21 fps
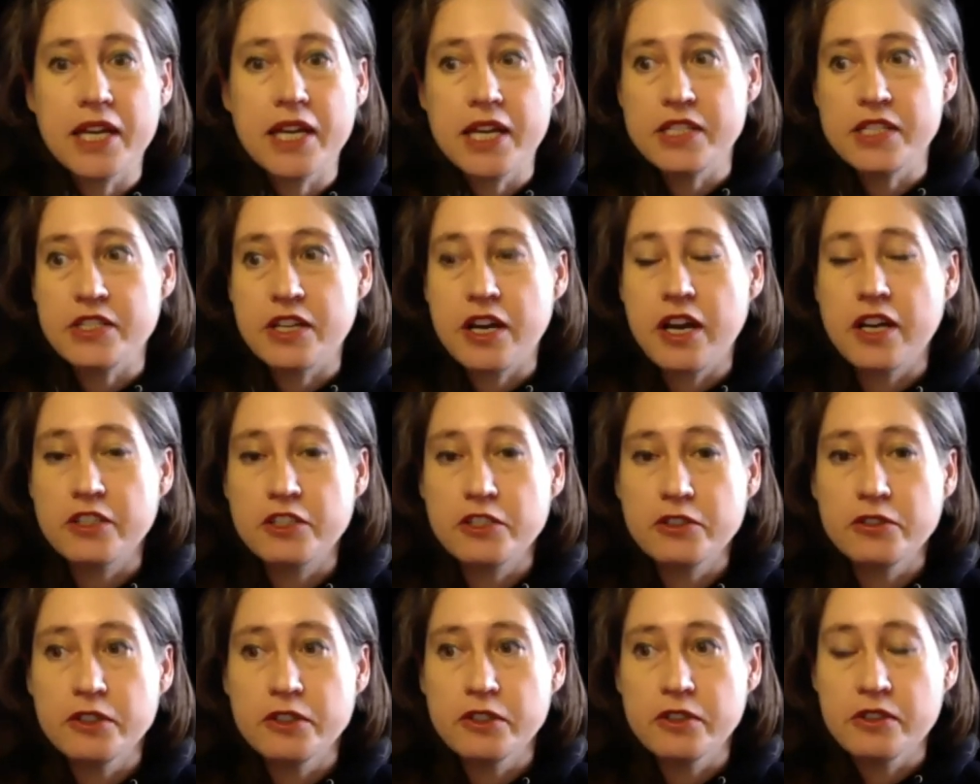and talk to
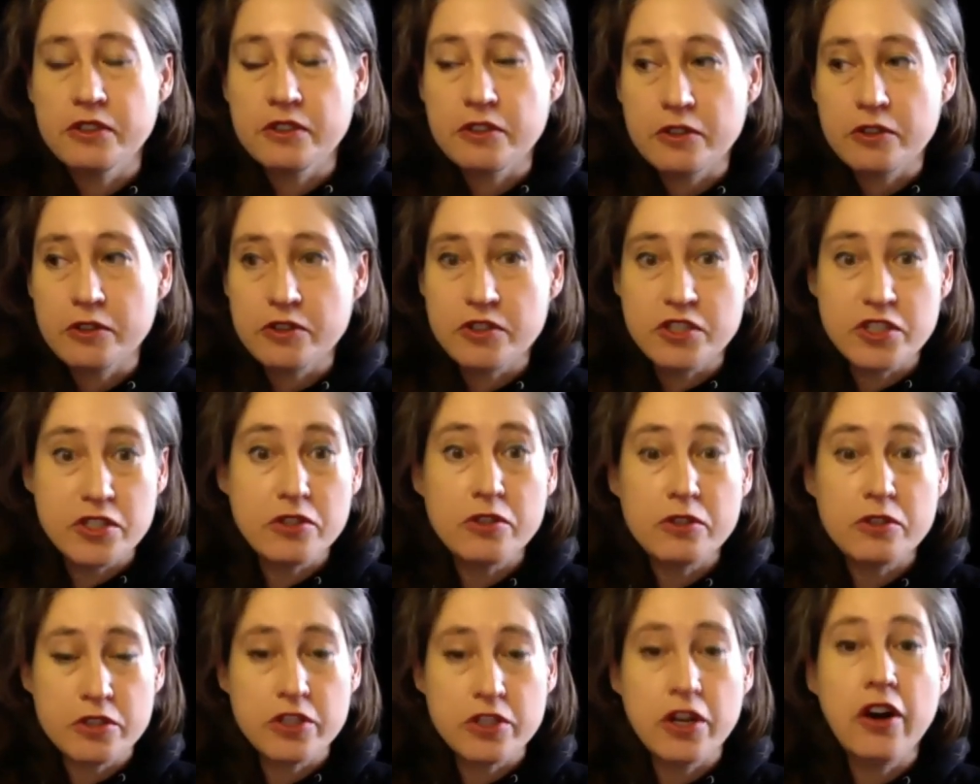her
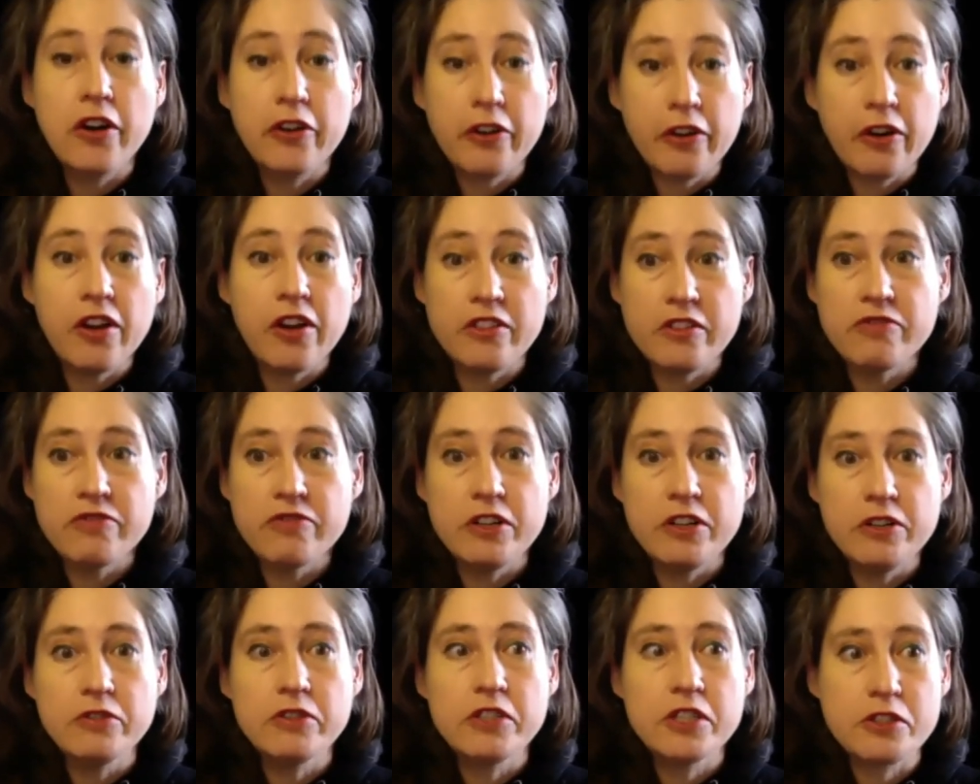daughter on the
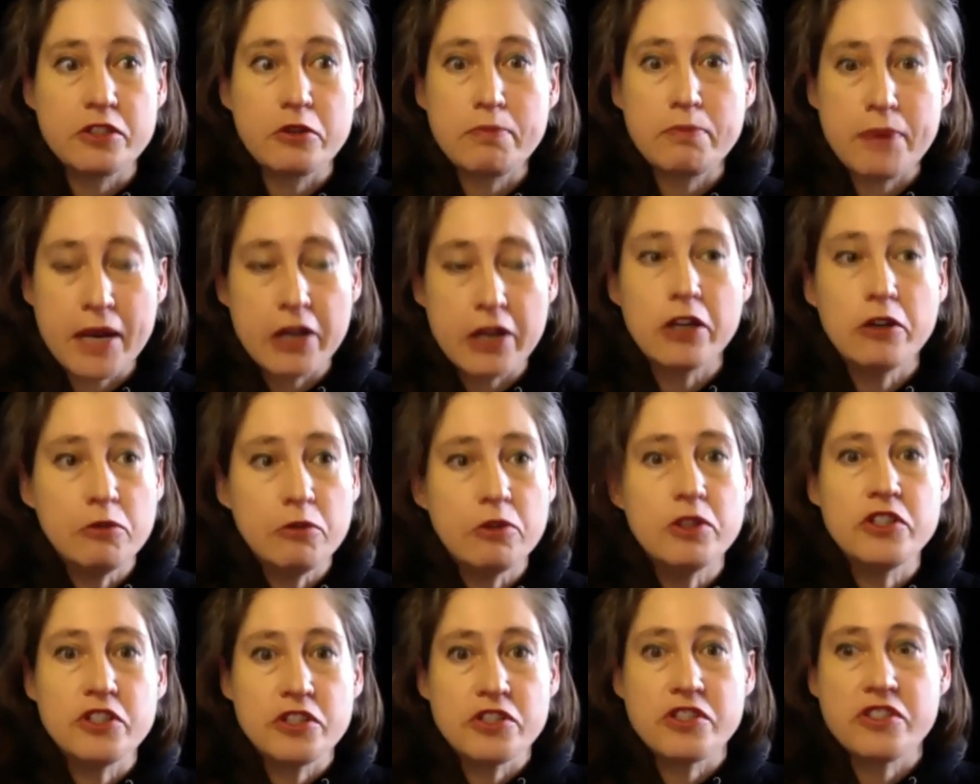phone, because her parrot
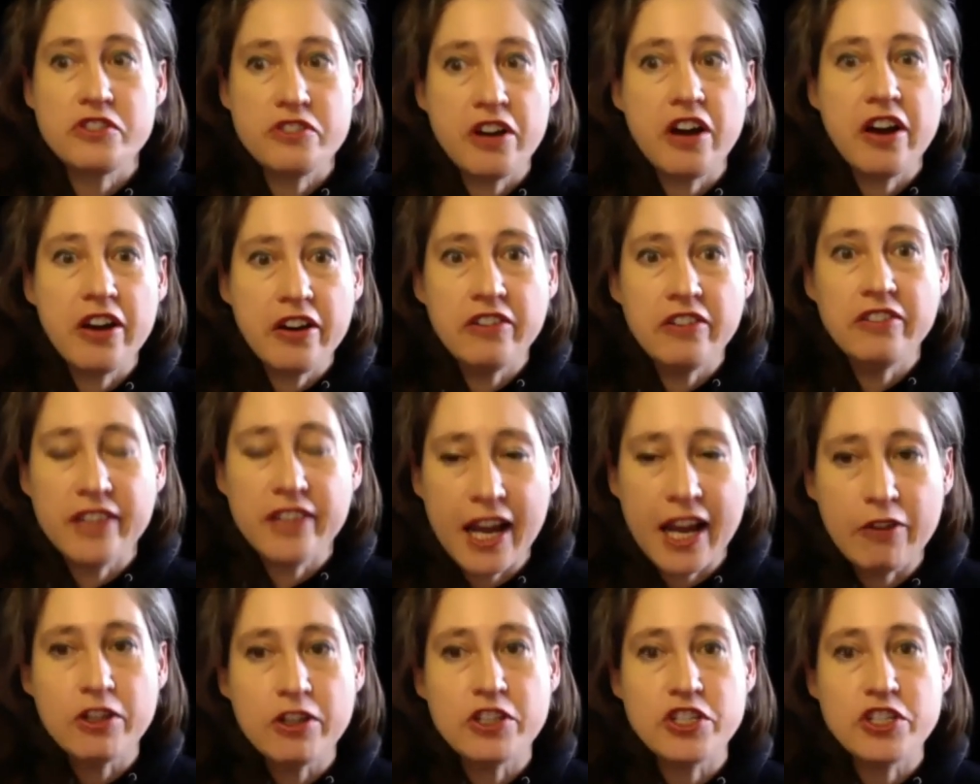would just not allow it.